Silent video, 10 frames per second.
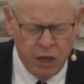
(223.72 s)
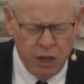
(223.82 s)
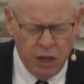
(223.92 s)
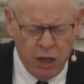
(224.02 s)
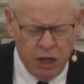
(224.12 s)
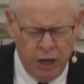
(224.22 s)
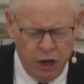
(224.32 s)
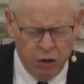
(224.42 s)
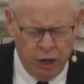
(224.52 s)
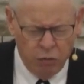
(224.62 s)
uh,
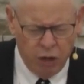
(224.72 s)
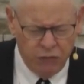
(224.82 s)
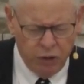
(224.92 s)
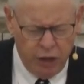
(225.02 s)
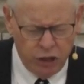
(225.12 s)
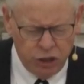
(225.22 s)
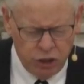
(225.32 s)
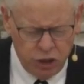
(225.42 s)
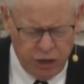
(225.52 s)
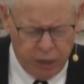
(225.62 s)
here in Revelation
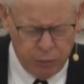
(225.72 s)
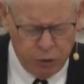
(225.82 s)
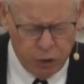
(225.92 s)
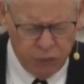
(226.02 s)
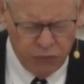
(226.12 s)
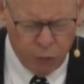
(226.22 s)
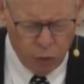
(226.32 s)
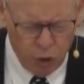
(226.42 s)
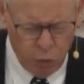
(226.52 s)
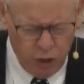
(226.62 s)
chapter
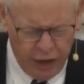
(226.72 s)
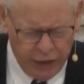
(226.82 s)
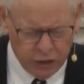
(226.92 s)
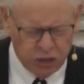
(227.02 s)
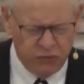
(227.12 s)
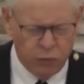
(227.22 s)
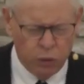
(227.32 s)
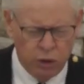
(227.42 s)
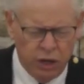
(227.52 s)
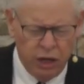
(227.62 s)
4. We ask
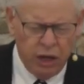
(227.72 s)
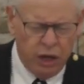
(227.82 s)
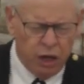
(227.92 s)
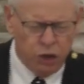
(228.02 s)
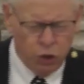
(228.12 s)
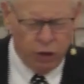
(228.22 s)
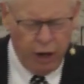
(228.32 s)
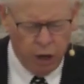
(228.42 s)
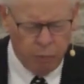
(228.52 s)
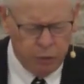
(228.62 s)
for uh, your
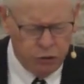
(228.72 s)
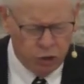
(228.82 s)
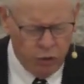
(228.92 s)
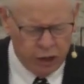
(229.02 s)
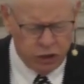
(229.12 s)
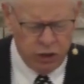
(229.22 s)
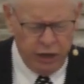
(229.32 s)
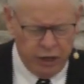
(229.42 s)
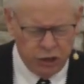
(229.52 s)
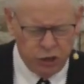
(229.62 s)
help and direction
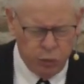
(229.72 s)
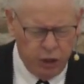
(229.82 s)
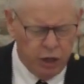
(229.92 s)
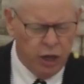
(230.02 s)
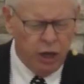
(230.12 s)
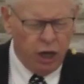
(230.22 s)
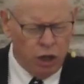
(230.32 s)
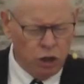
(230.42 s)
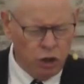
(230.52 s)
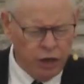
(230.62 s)
as we uh,
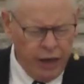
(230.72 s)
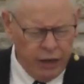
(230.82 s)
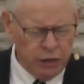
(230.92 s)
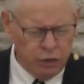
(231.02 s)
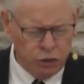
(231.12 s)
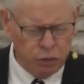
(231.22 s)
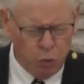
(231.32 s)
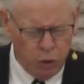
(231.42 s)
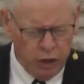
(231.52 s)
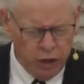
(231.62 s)
look at it this
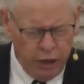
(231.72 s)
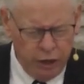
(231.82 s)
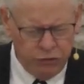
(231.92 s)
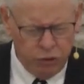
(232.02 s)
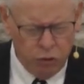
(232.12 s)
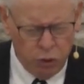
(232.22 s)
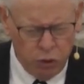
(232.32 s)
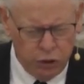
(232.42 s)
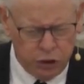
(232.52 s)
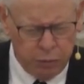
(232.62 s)
morning. I ask you,
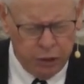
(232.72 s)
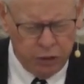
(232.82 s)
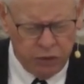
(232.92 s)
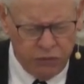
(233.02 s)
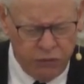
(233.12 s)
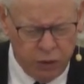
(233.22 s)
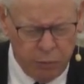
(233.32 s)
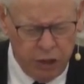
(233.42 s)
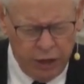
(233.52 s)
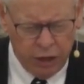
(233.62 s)
Holy Spirit, to fill
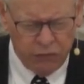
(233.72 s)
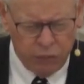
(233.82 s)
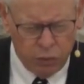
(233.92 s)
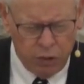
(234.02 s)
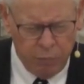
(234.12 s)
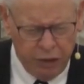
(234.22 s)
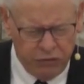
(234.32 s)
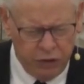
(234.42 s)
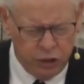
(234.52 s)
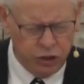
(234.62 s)
me now for the
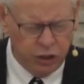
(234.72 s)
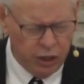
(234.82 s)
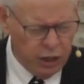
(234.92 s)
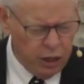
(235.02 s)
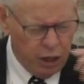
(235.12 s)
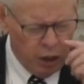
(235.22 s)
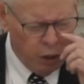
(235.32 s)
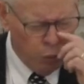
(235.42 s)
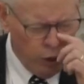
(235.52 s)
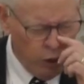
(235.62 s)
message. Uh,
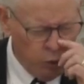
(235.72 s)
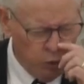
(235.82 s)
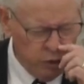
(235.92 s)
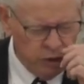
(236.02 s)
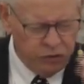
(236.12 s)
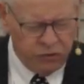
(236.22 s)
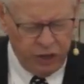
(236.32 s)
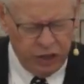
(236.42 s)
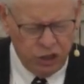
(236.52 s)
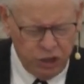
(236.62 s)
we would
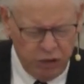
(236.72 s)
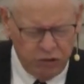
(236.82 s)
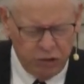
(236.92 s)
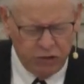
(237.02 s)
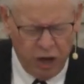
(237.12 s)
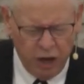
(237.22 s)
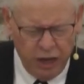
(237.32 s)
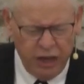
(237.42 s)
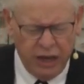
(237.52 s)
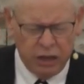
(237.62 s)
see Jesus high
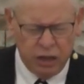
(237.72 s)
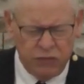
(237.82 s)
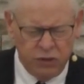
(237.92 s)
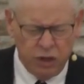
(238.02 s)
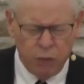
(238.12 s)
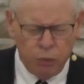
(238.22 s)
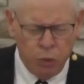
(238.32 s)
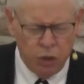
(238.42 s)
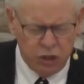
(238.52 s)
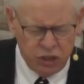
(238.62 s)
and lifted up. We
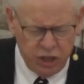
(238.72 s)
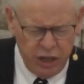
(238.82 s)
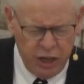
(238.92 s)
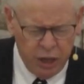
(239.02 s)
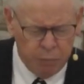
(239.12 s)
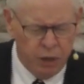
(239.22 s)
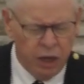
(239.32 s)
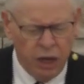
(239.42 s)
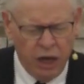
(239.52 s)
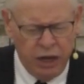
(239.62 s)
want to see him
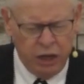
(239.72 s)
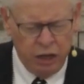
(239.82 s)
in his